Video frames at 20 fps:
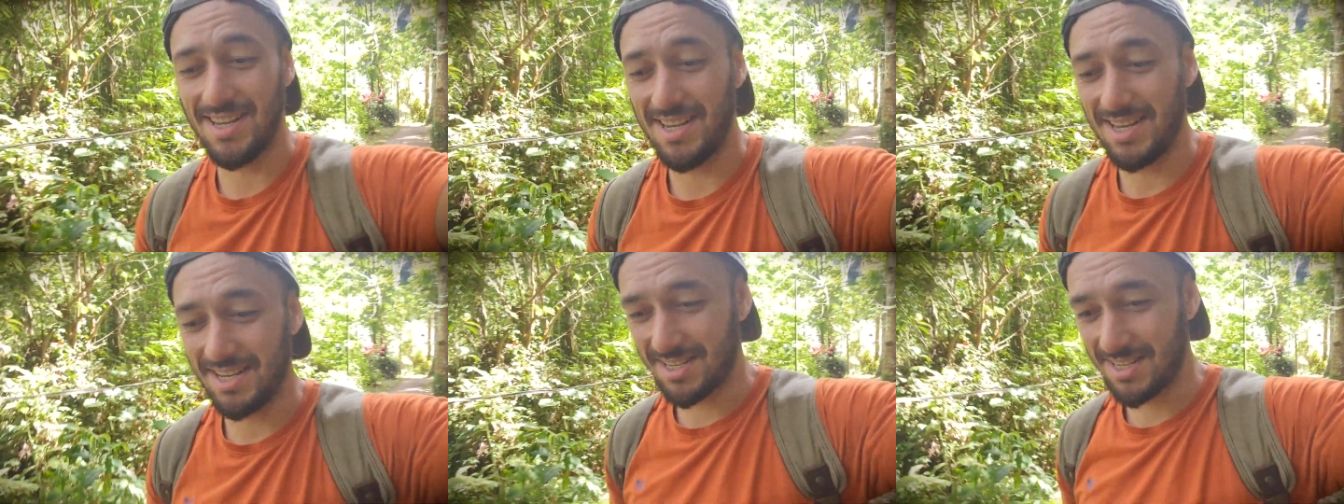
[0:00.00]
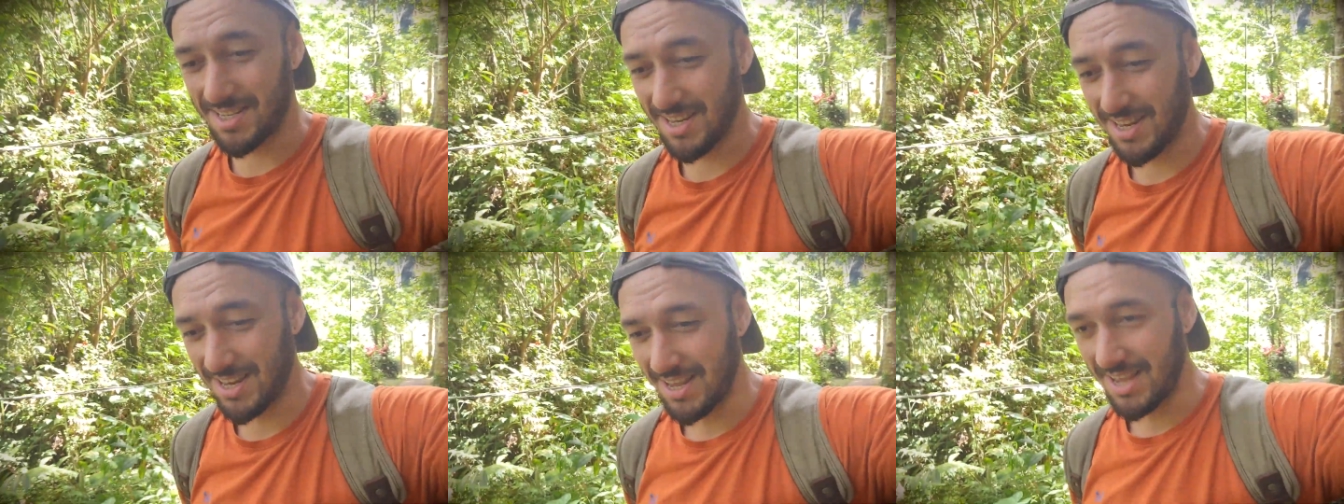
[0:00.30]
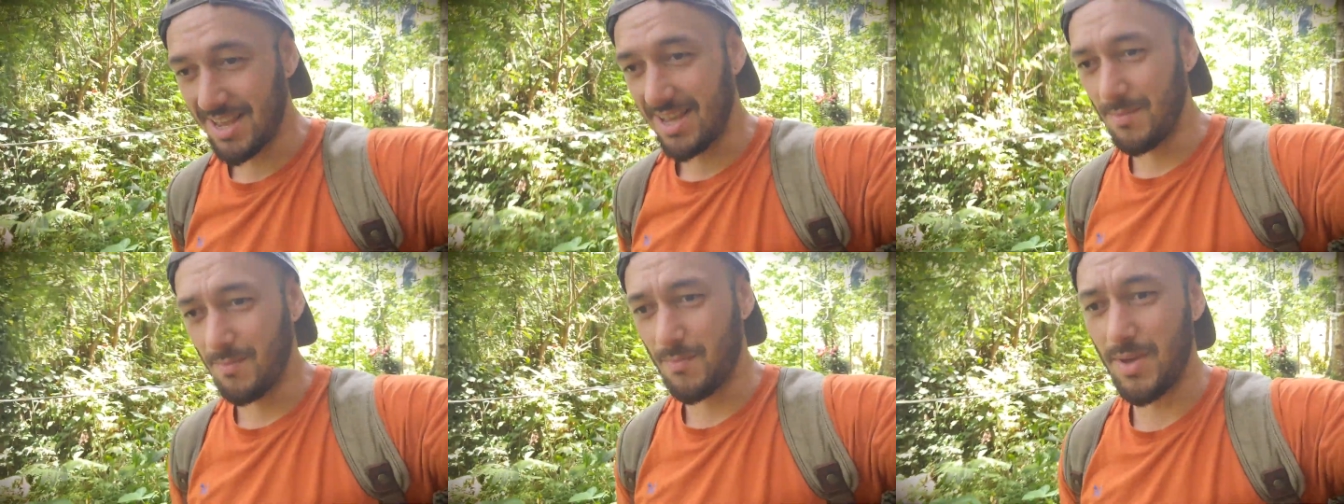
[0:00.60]
is
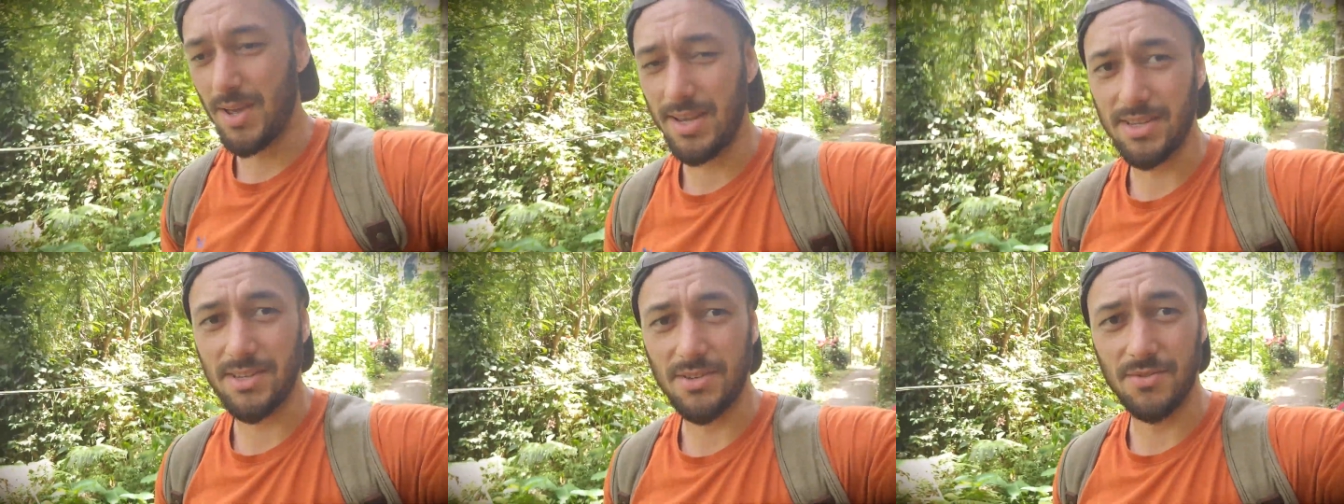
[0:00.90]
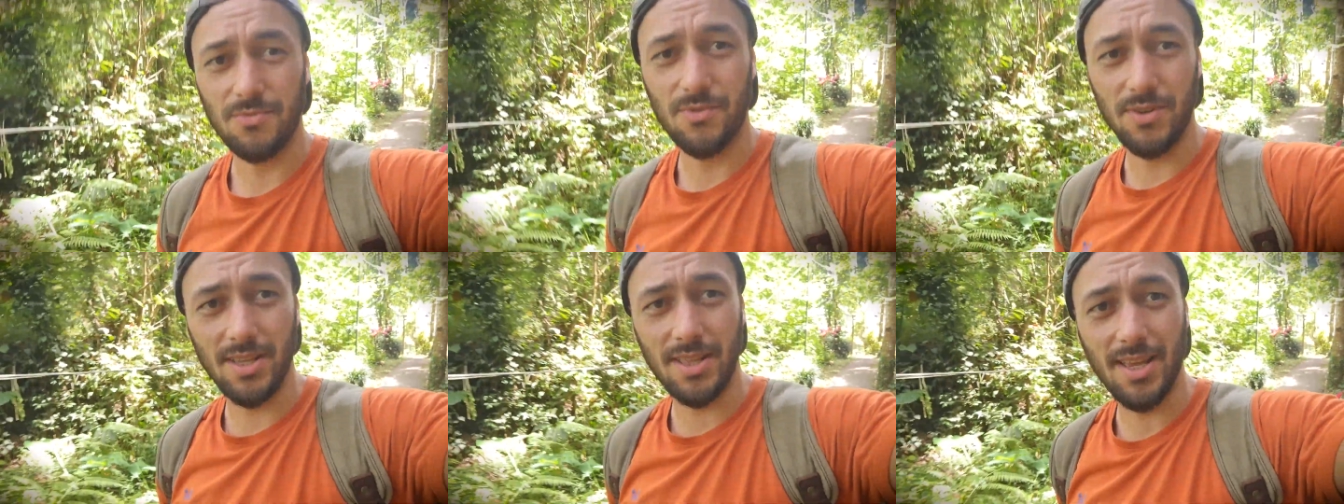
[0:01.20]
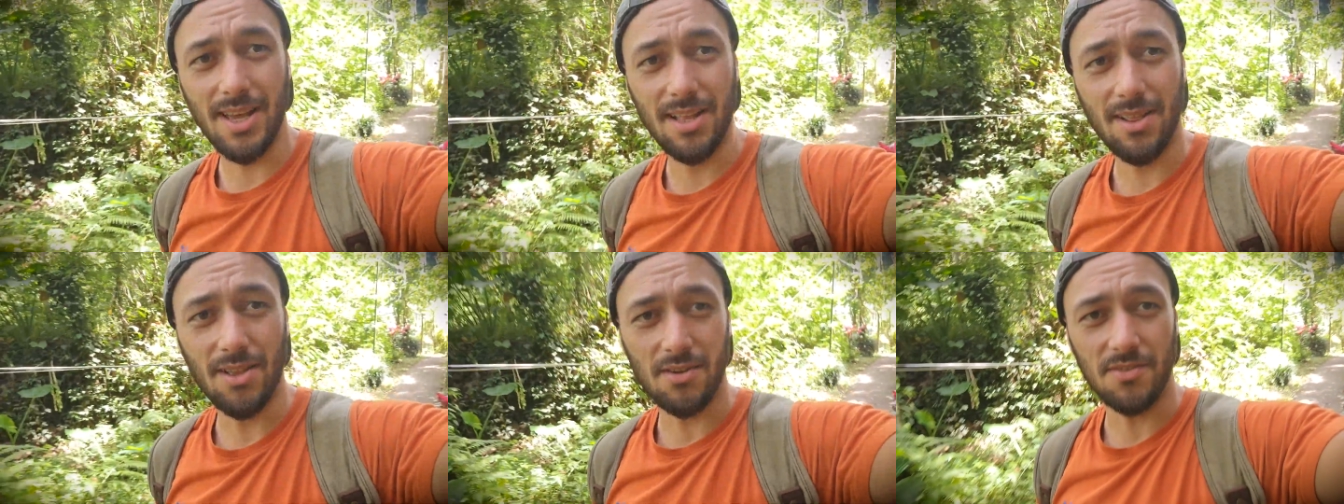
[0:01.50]
there is really
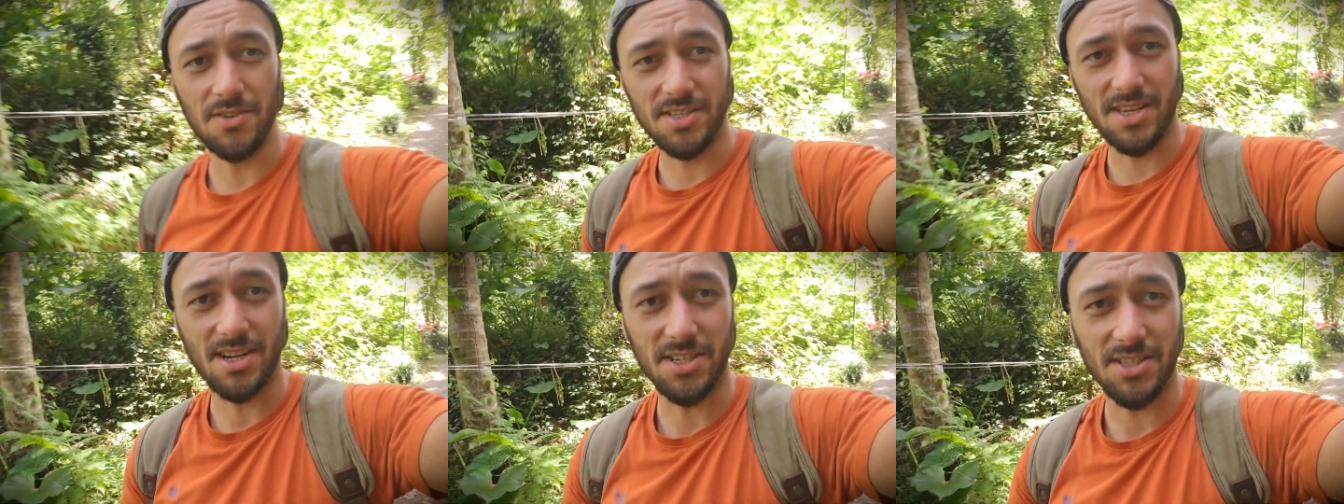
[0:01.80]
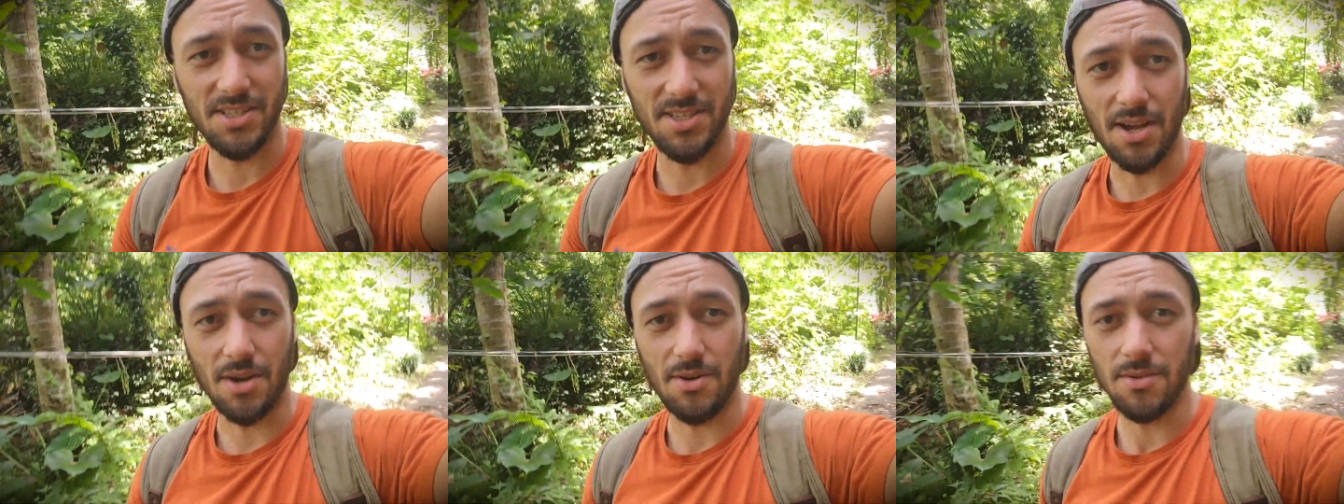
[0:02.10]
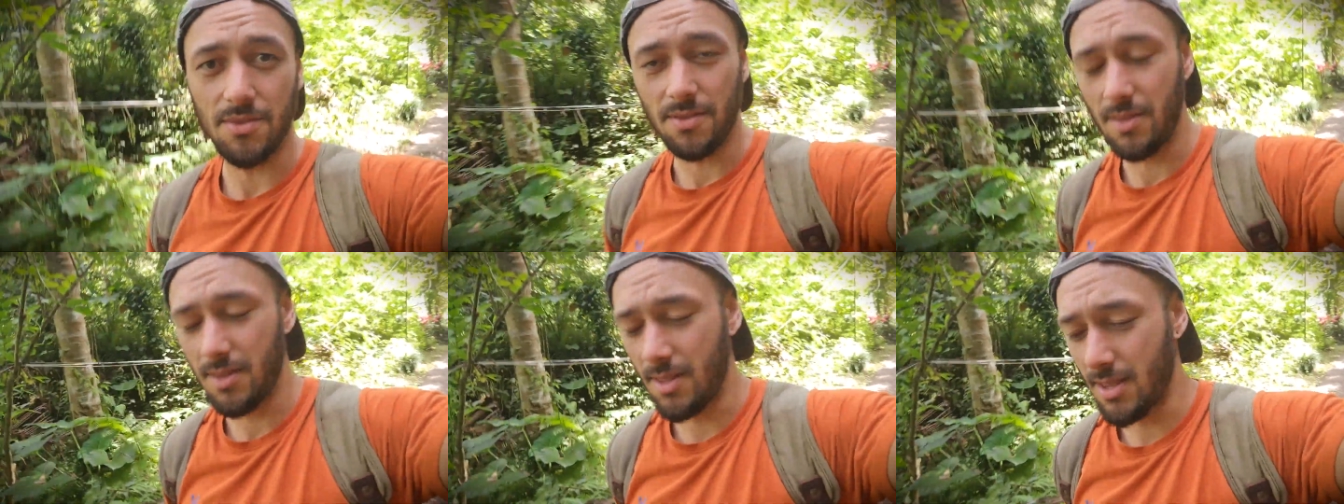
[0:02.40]
a lot of stairs down,